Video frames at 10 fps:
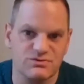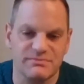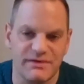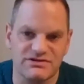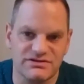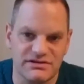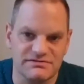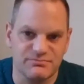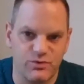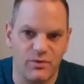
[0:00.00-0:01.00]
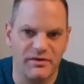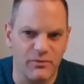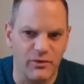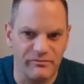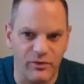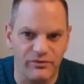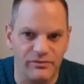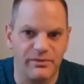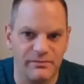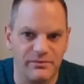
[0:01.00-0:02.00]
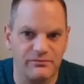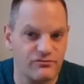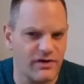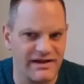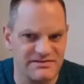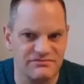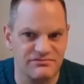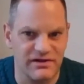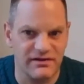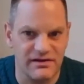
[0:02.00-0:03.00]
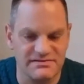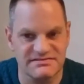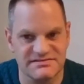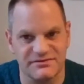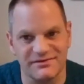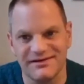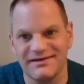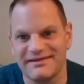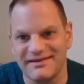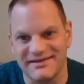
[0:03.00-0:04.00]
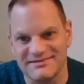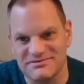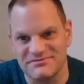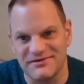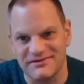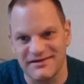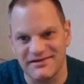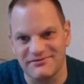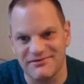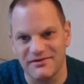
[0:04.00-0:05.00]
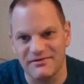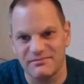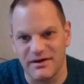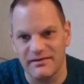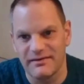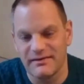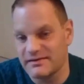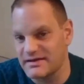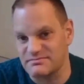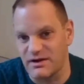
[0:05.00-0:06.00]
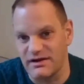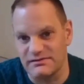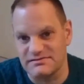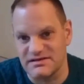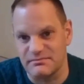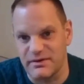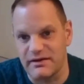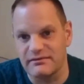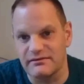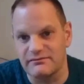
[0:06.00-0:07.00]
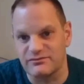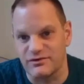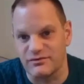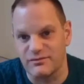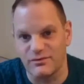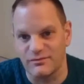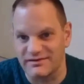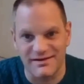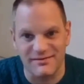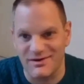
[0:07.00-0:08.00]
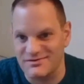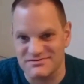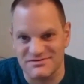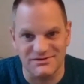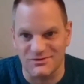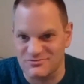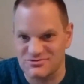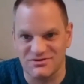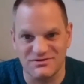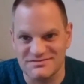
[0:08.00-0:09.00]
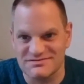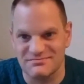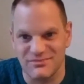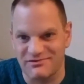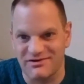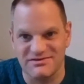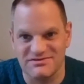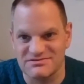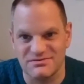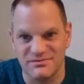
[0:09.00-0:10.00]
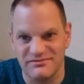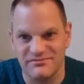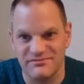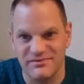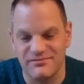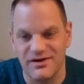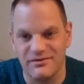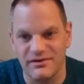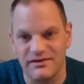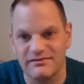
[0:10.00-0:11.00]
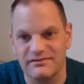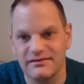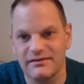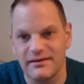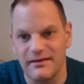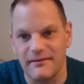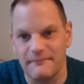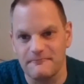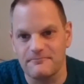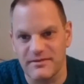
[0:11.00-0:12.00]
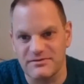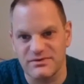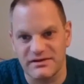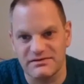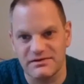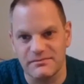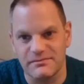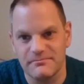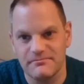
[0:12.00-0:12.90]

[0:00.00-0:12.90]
automation is probably more important than people actually realize until they get too far down the road. But that's my little tidbit from all my demos and adoptions and migrations that we've worked with. That's what they can do.